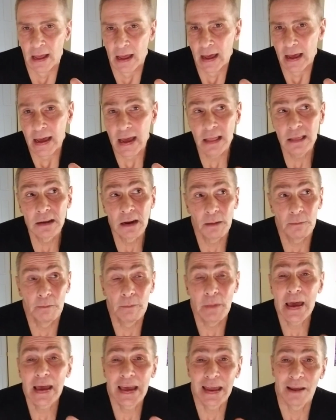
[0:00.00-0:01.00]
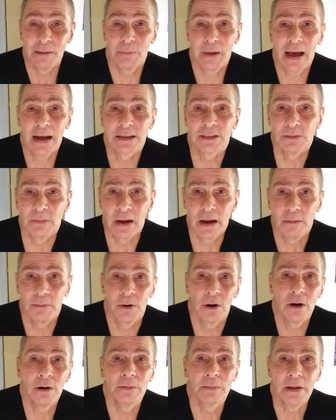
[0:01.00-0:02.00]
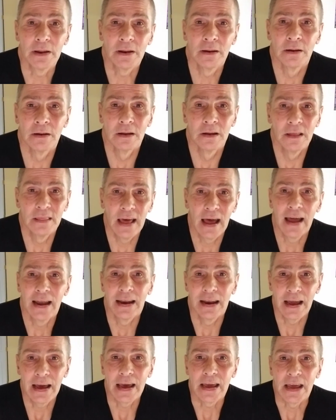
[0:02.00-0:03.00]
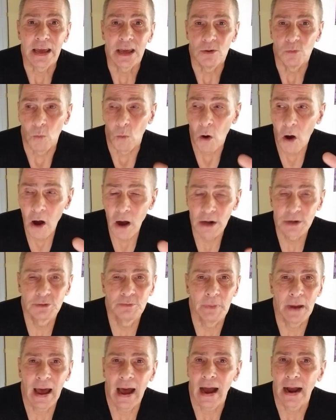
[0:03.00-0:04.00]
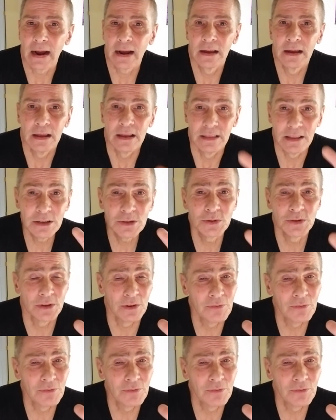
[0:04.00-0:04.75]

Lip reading: he ended up making it back to my apartment. That night he walked back, and this was the